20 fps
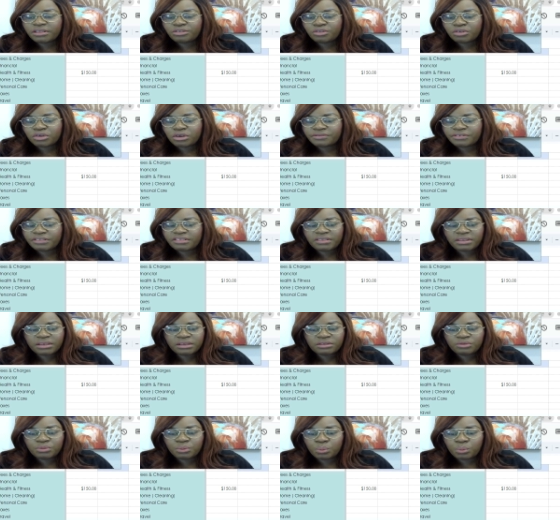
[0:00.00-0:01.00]

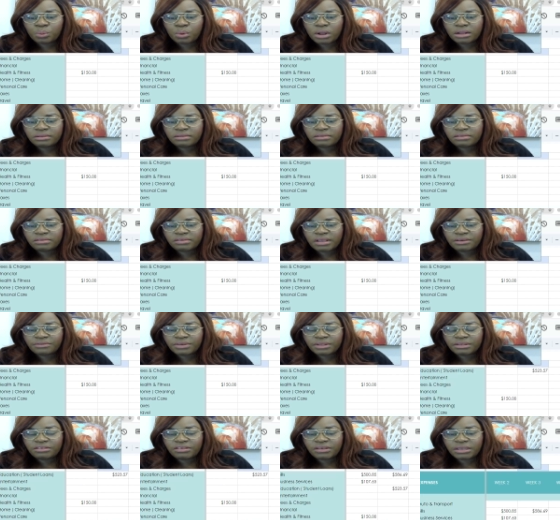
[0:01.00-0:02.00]
services,
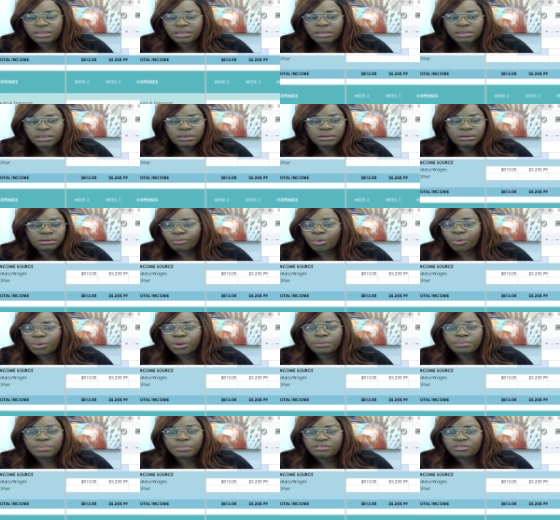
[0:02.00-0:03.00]
$117.
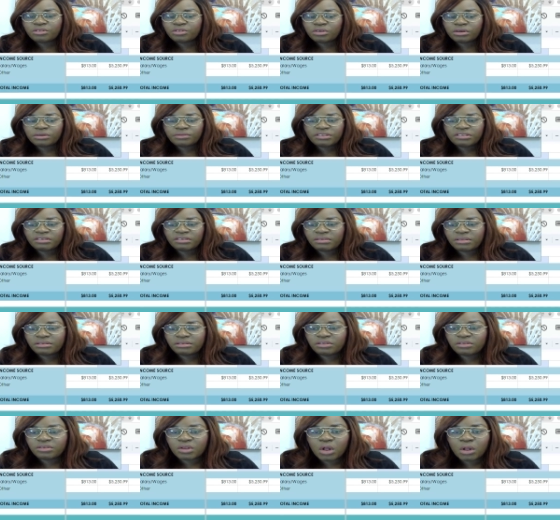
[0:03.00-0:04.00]
Okay, business services,
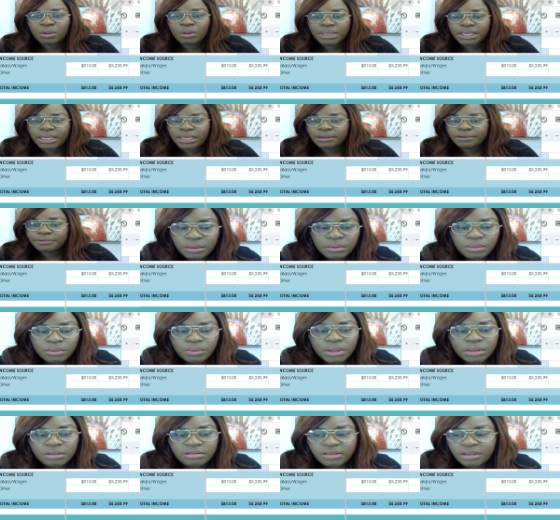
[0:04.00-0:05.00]
this is all me.
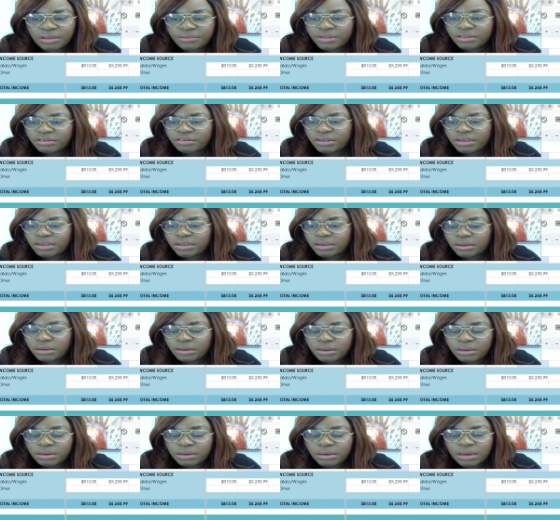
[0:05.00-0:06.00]

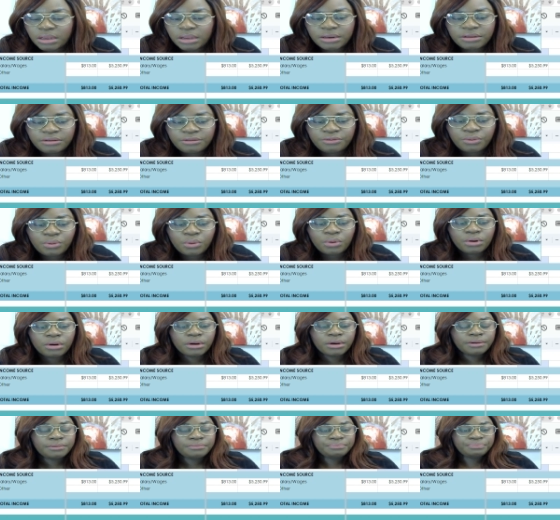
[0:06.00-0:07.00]

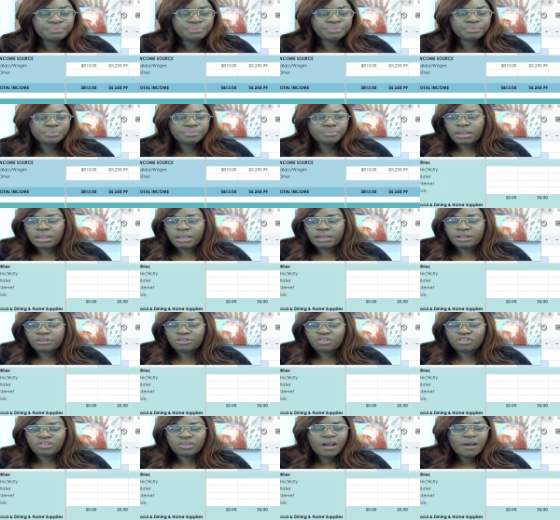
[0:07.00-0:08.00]
$117.94. And
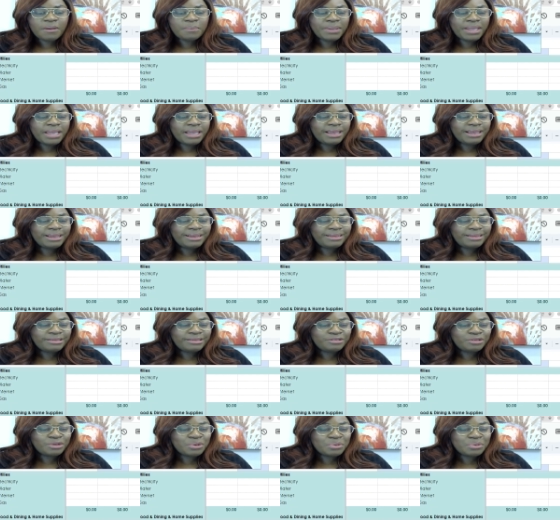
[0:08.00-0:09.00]
shopping
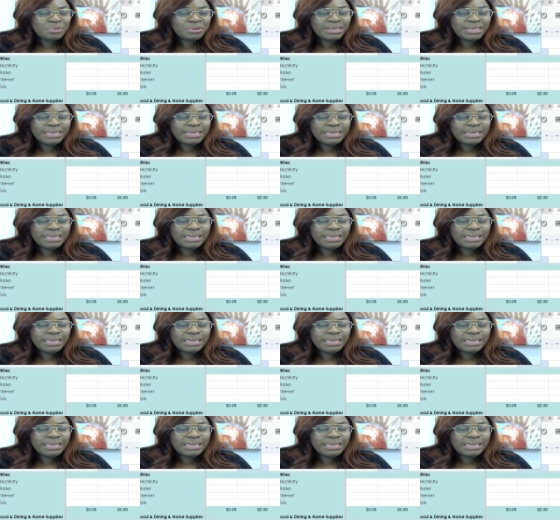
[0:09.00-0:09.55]
is only